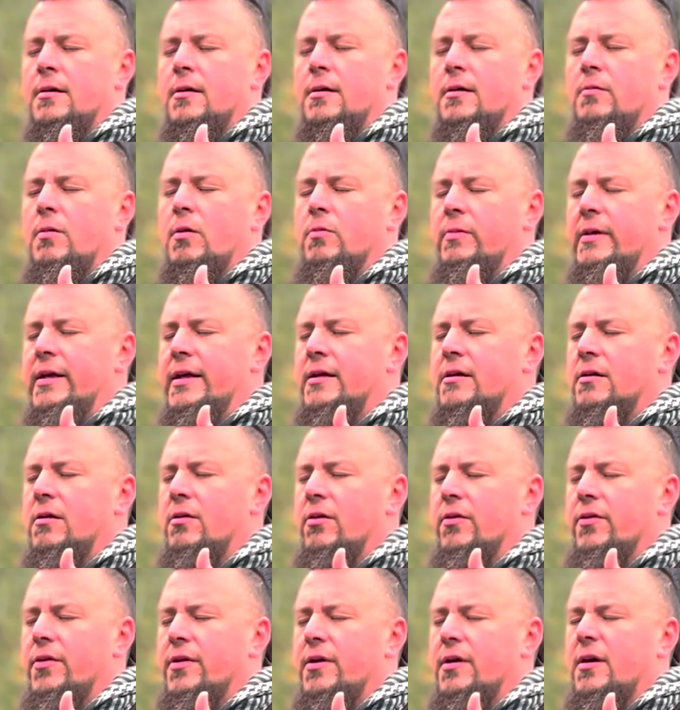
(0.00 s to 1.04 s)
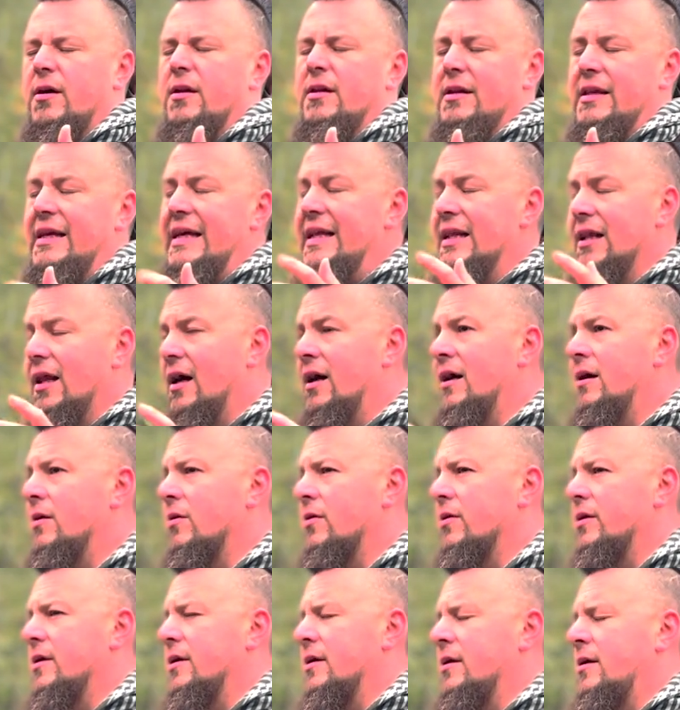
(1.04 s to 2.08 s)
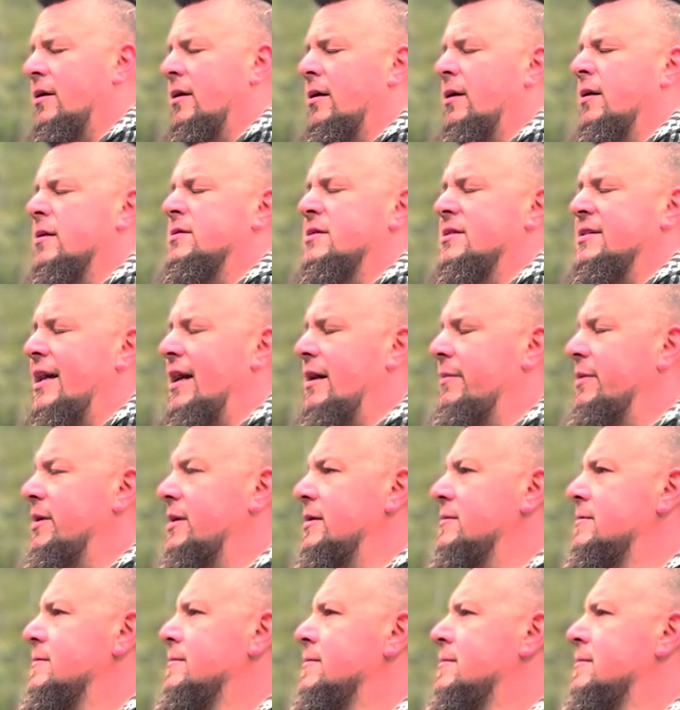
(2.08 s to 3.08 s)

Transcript: what we call the halila, or the salmon